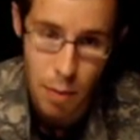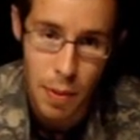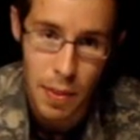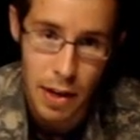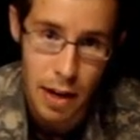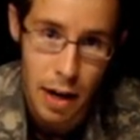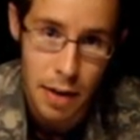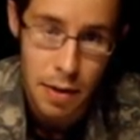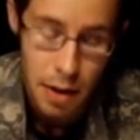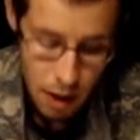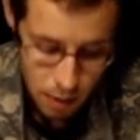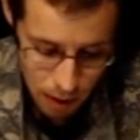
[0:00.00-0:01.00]
up on the gun
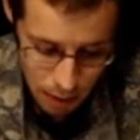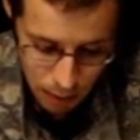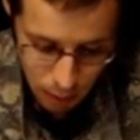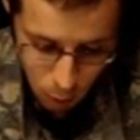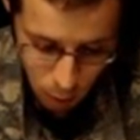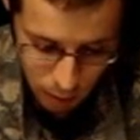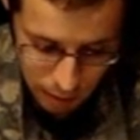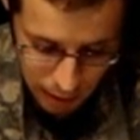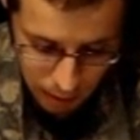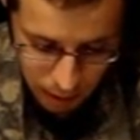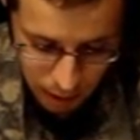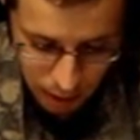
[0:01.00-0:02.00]
rather than hold it
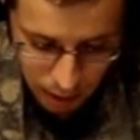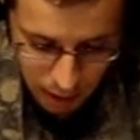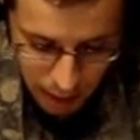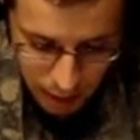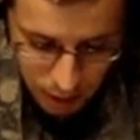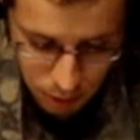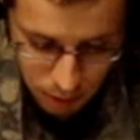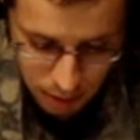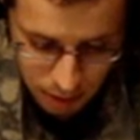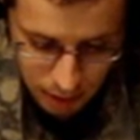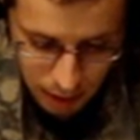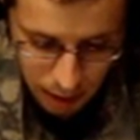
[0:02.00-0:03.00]
down here, as you can
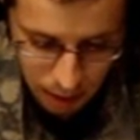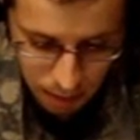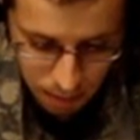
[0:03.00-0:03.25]
see.